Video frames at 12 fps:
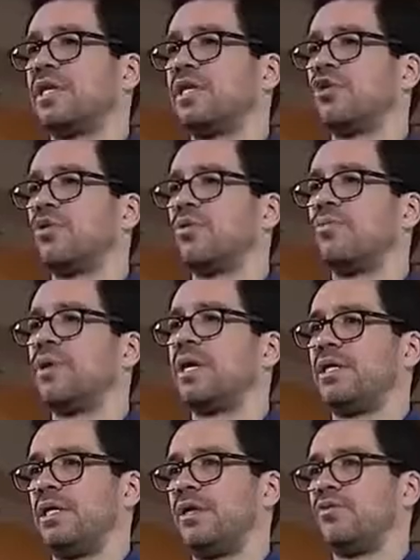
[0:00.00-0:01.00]
that I learned with
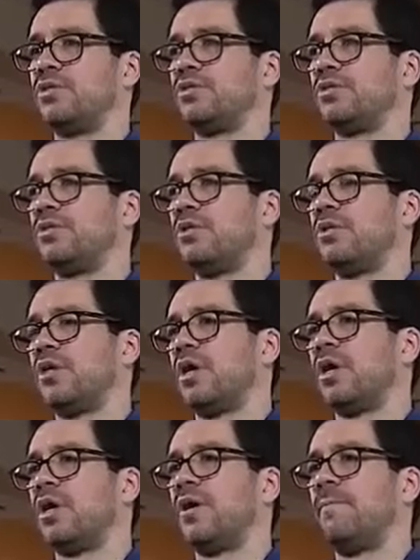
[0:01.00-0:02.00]
body language.
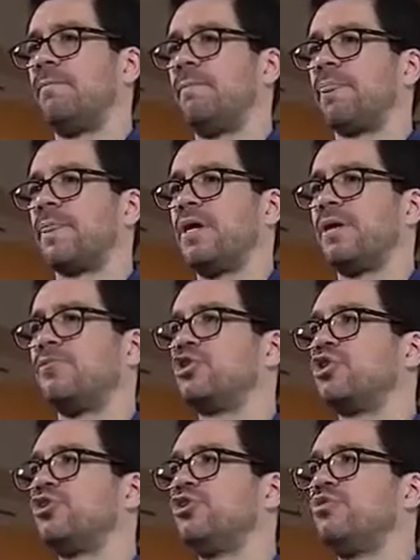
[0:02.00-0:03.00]
I'm
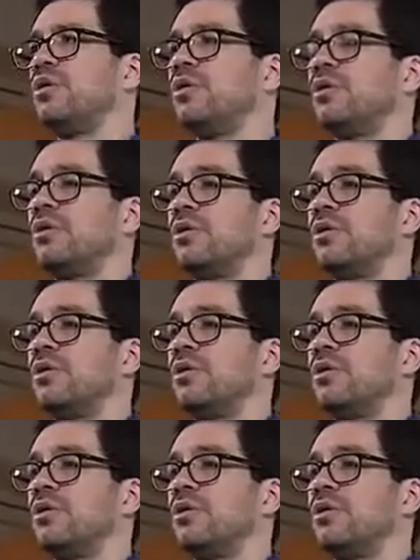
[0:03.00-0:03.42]
gonna show you